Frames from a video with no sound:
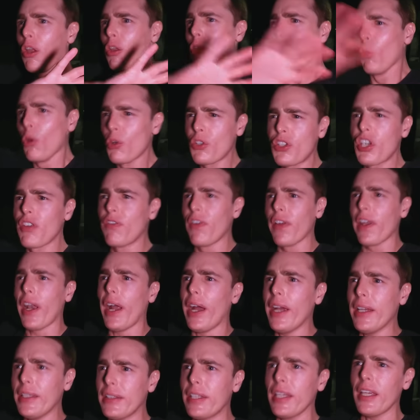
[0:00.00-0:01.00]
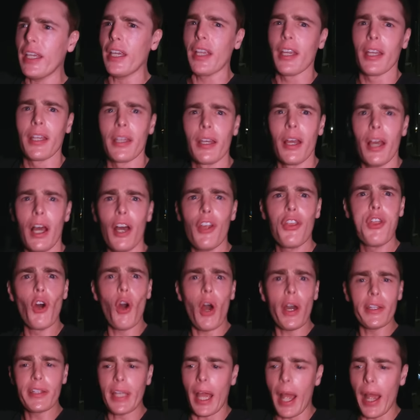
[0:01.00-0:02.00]
Loads of variety. I
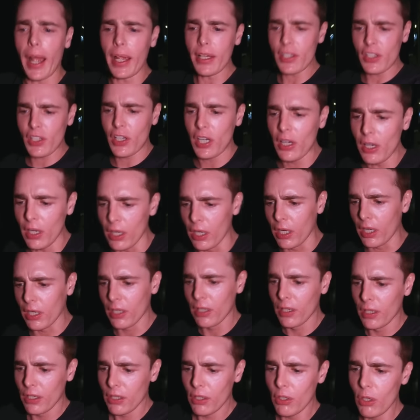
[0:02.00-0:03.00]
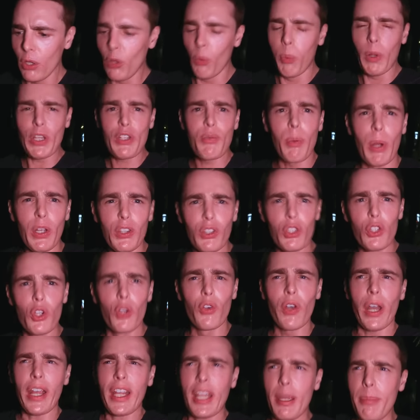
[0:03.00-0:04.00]
thought I'd ask her, you know, which one do
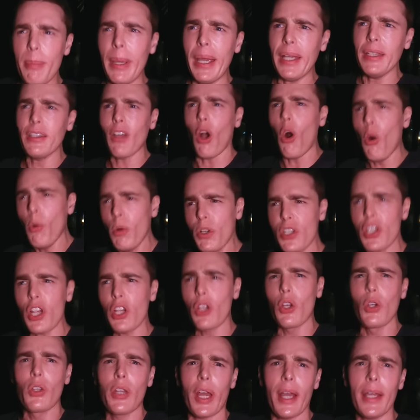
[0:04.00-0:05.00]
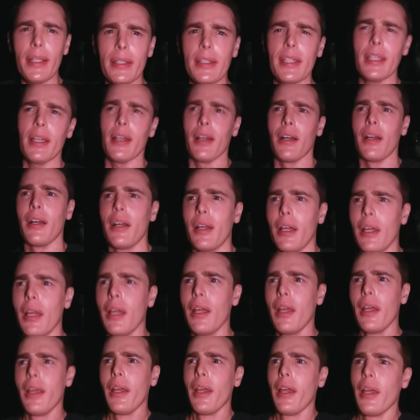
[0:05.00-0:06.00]
you recommend? Always a good idea.
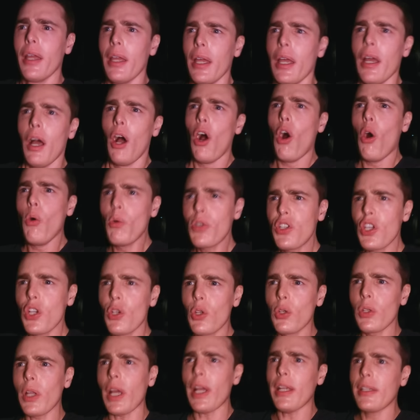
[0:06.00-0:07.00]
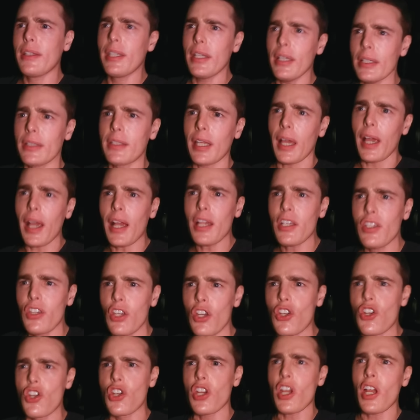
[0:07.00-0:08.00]
Always a good idea to ask
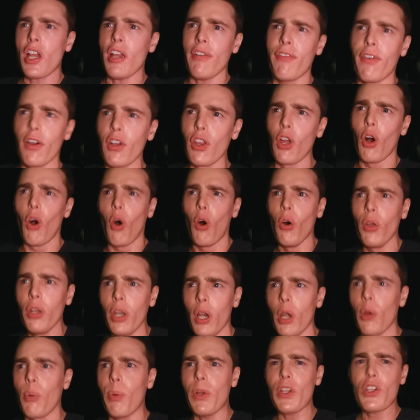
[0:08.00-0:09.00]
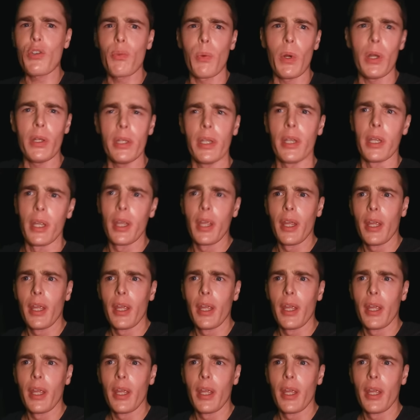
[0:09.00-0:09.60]
the chef or the owner which one